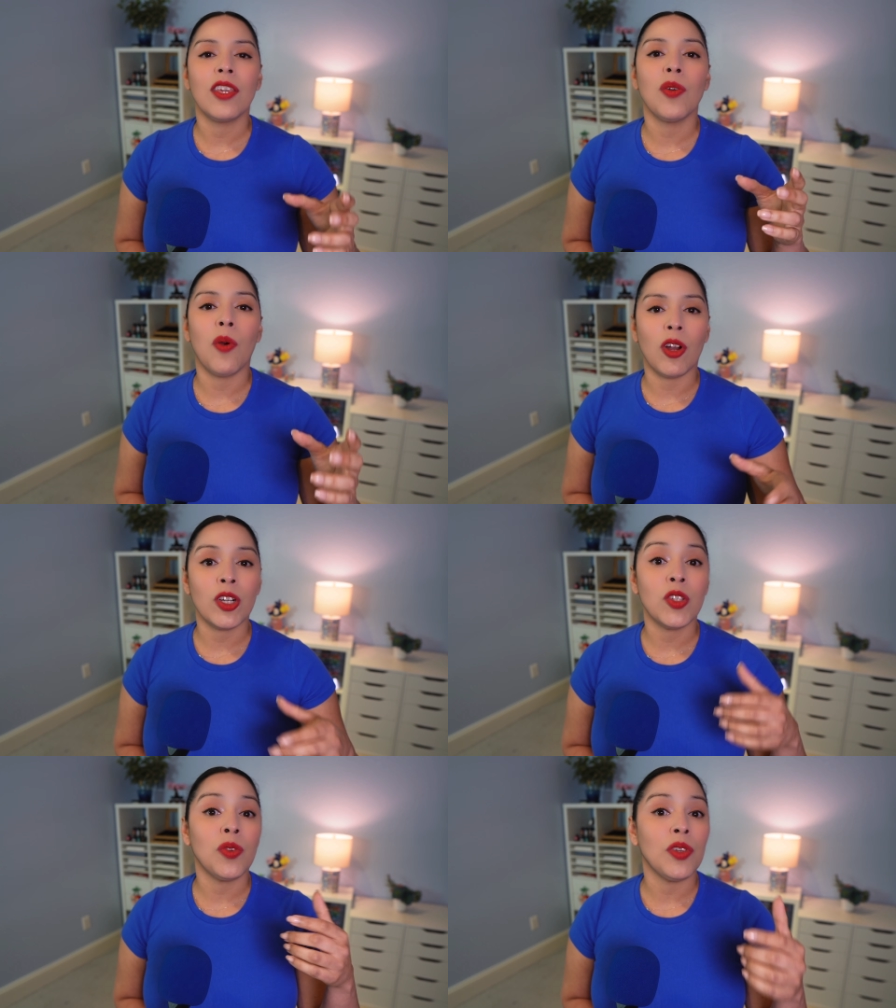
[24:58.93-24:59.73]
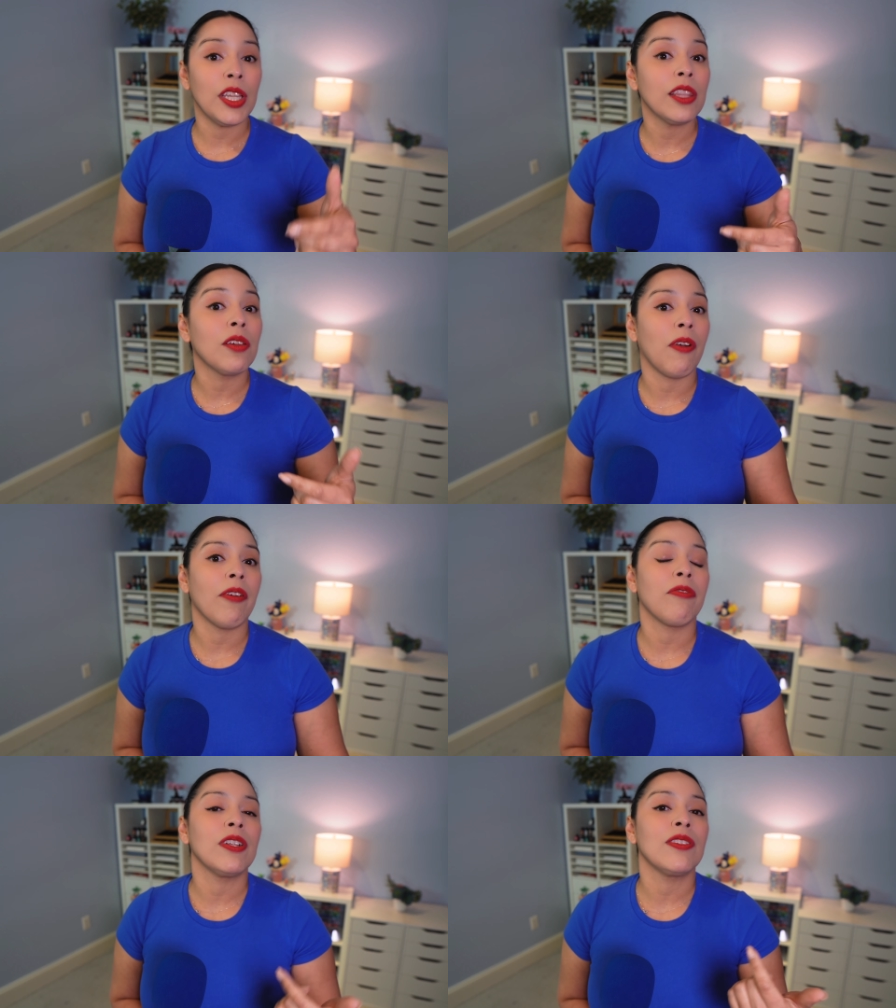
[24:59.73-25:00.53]
you are to need the
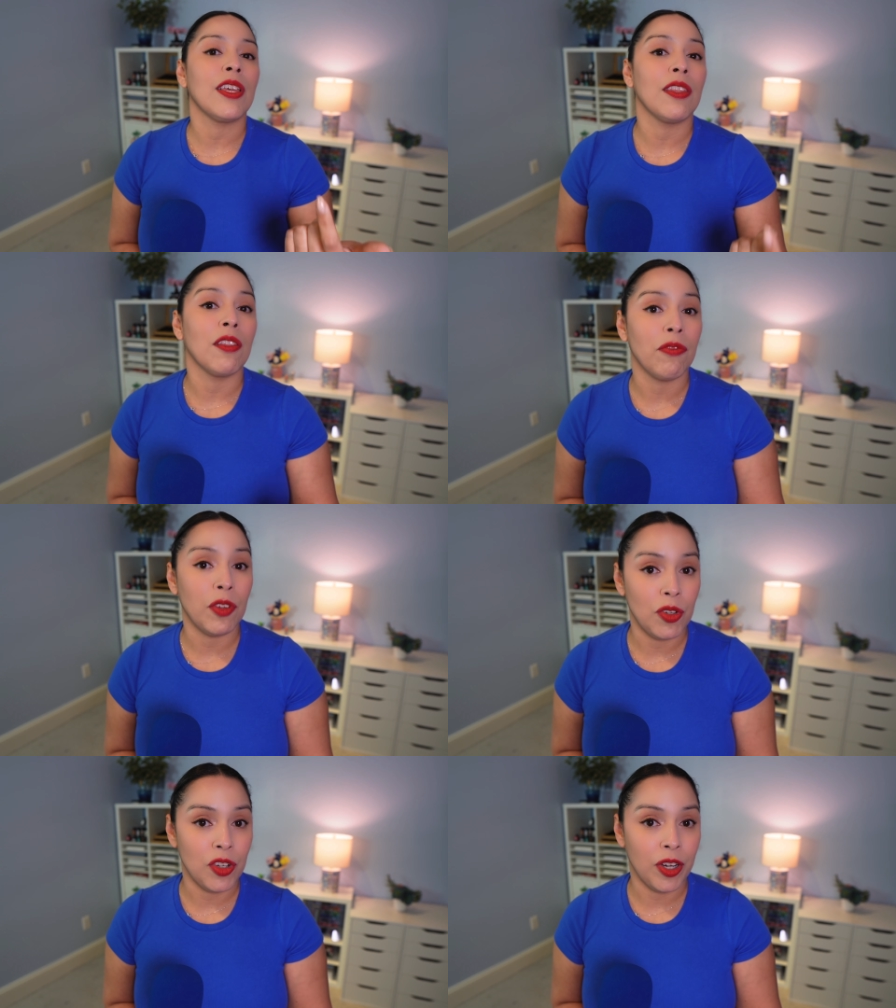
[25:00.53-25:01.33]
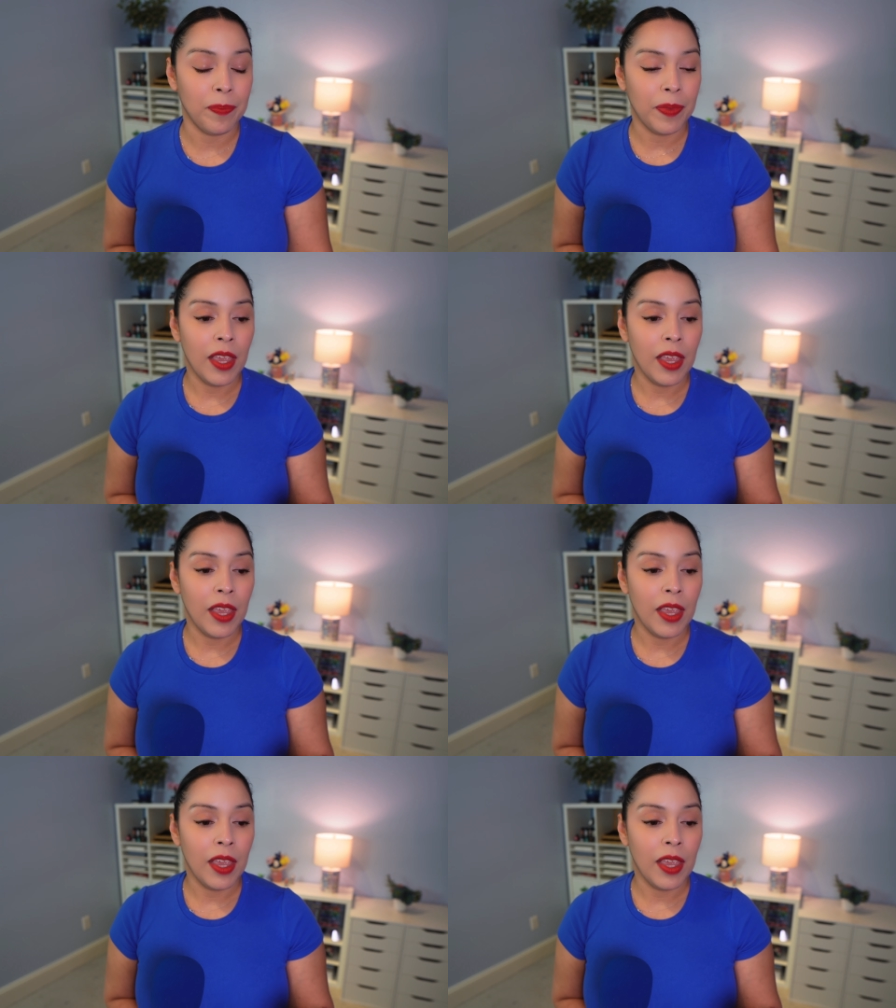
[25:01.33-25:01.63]
reference in the future.